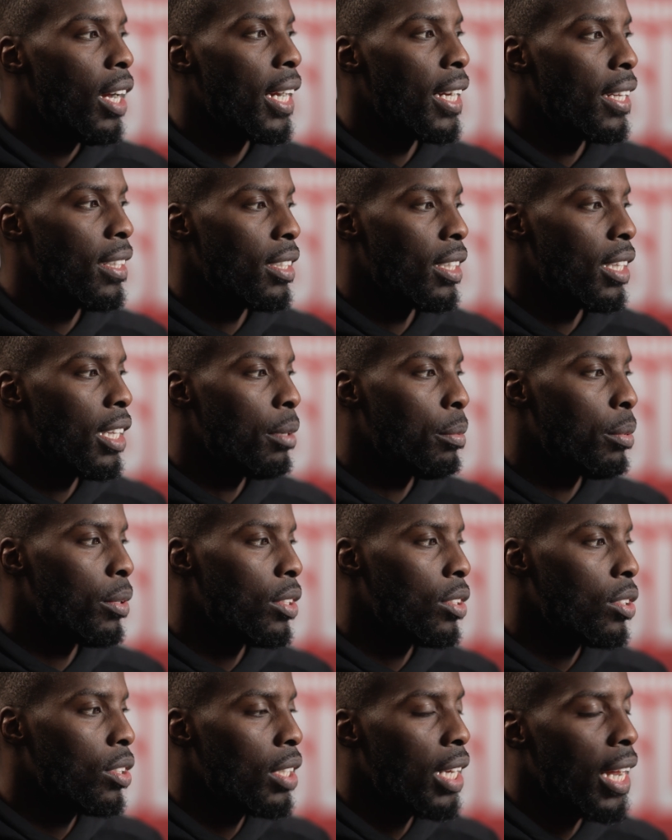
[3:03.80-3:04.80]
I need to keep a
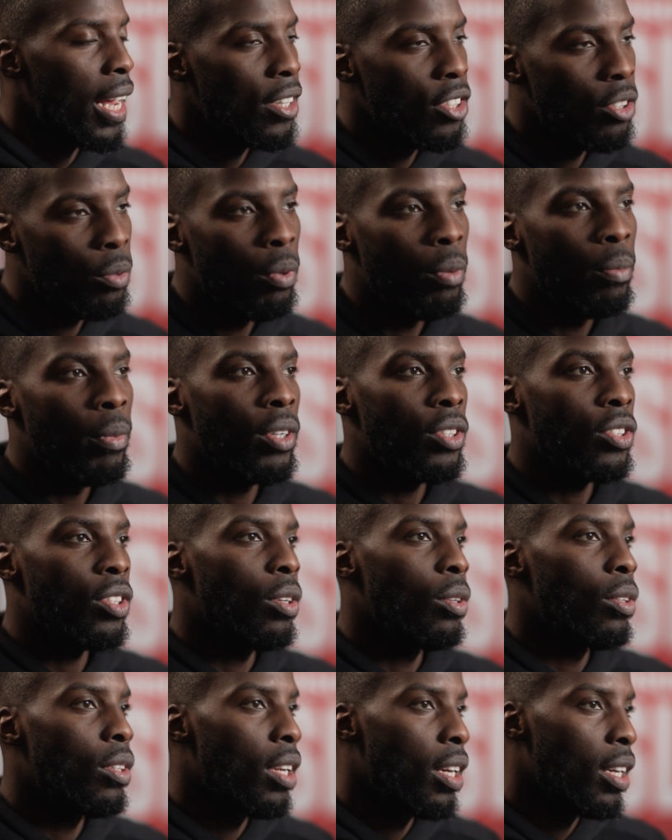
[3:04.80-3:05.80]
slight chip on my
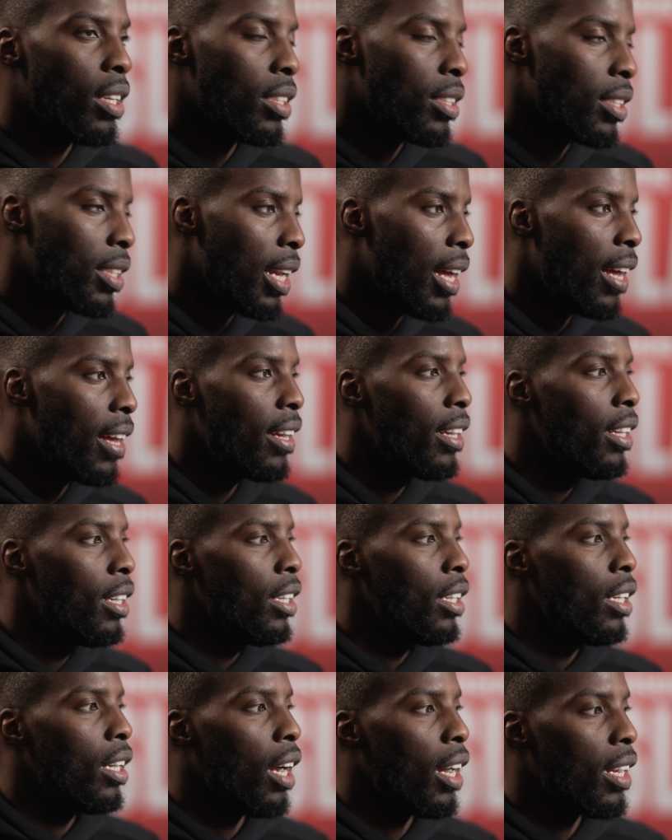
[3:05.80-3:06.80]
shoulder, a slight
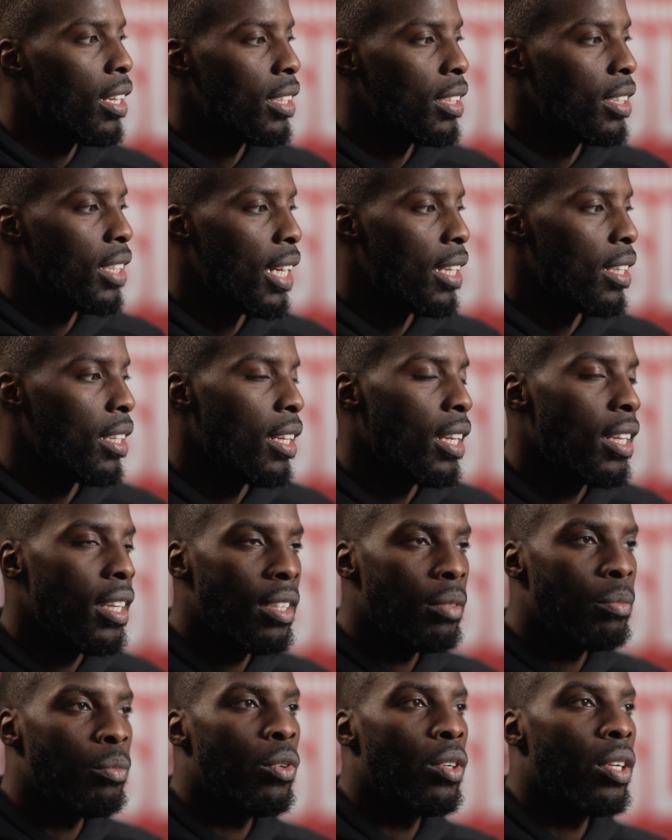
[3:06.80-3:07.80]
understanding that
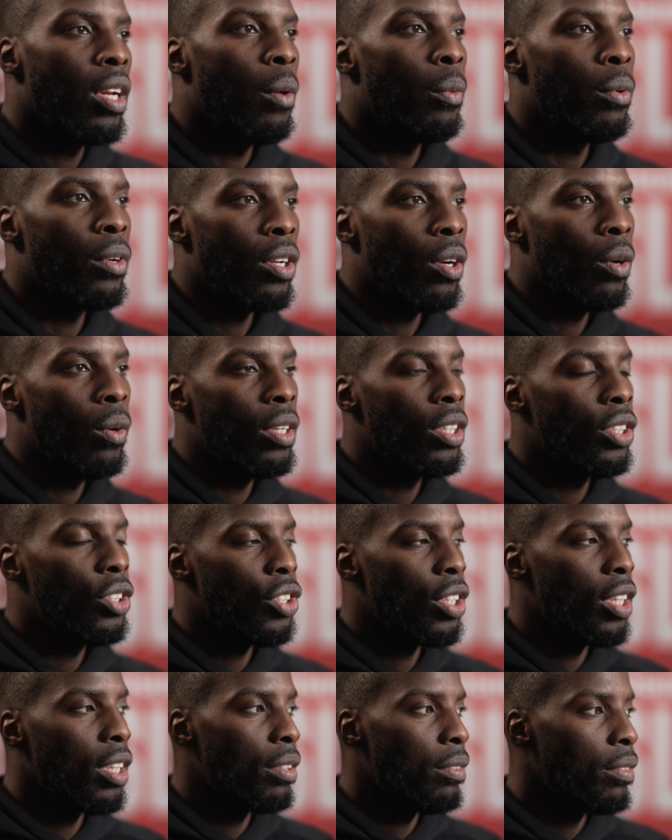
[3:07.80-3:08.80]
there's more that I want to go and
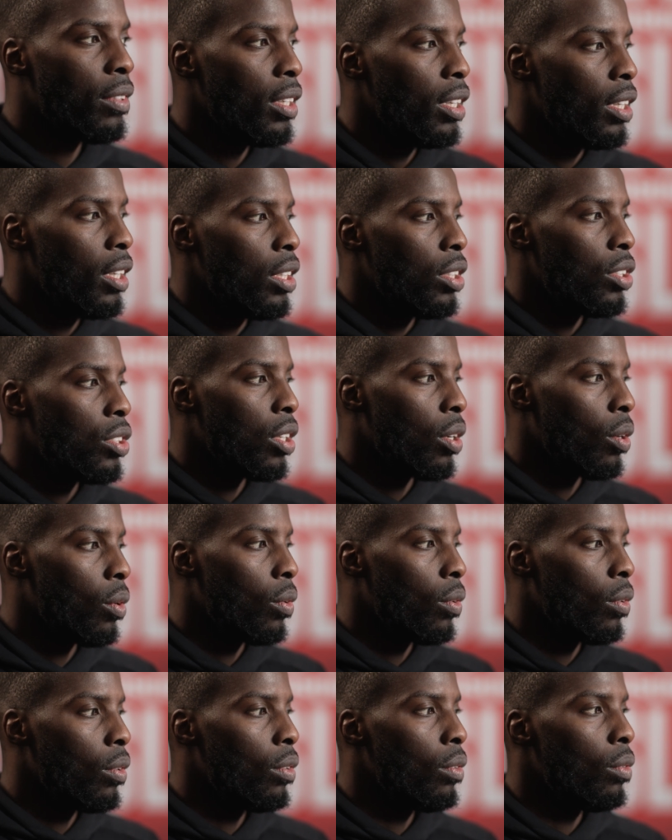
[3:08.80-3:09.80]
achieve. So